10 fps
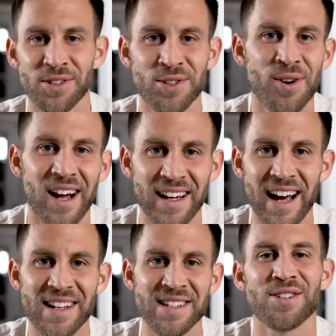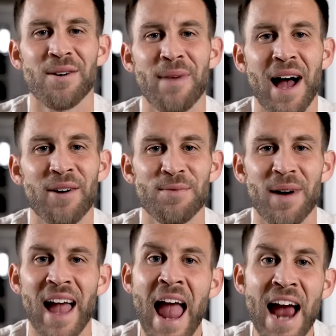What's going on, guys? So I'm back with
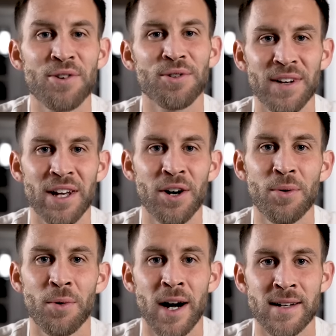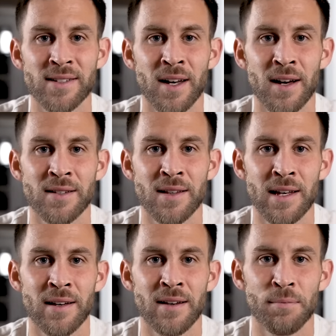my annual video where I discuss
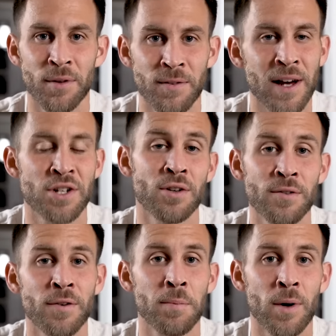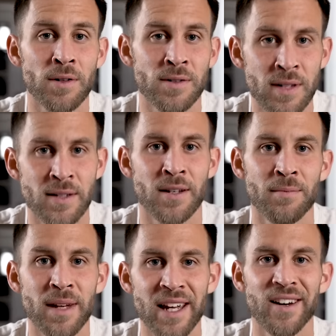the professional football
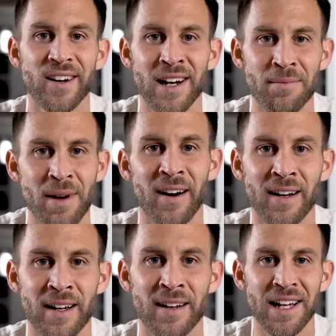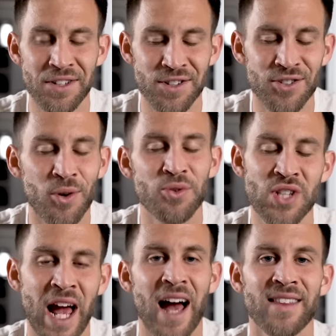system here in America. It's so
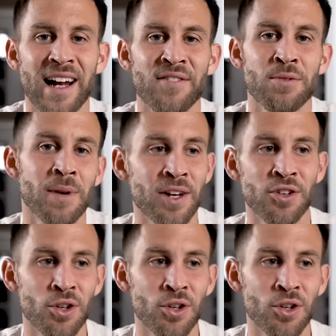sad that I have to make a